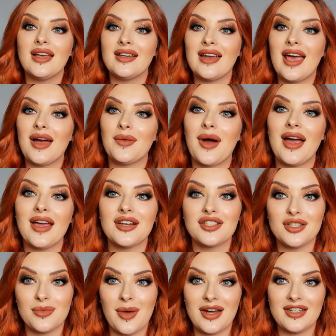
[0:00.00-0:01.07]
Now I
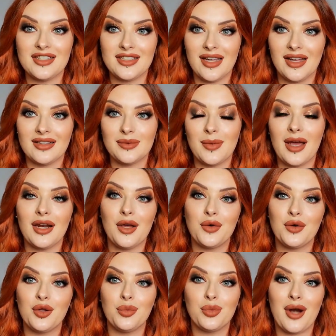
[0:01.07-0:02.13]
actually managed to get to my
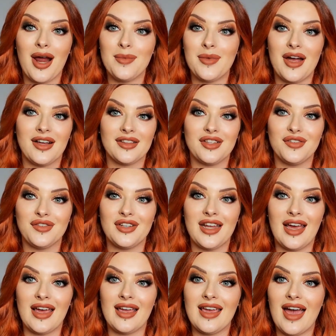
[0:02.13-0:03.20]
local Primark the other
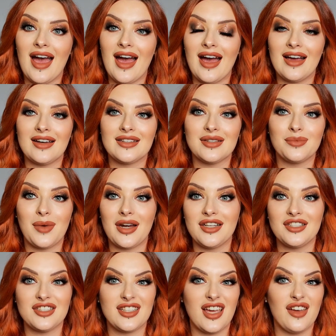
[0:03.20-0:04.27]
day and
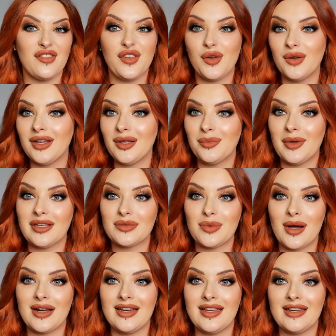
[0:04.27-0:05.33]
managed to get a few little bits
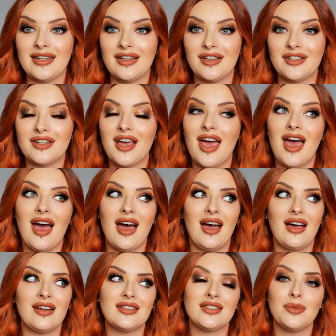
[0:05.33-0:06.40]
what I needed,
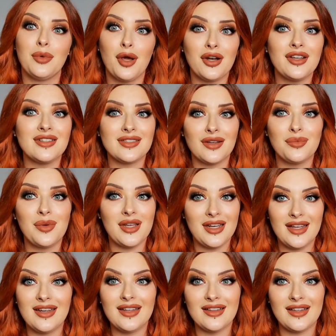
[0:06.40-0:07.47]
and to be honest I've been
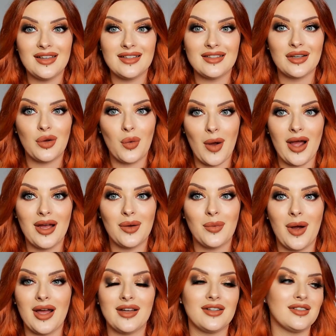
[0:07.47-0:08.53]
needing these quite a
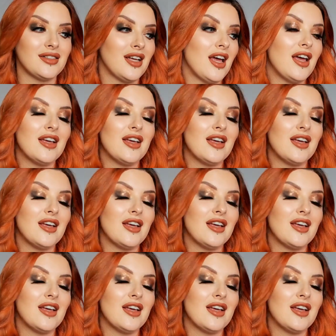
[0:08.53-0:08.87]
while.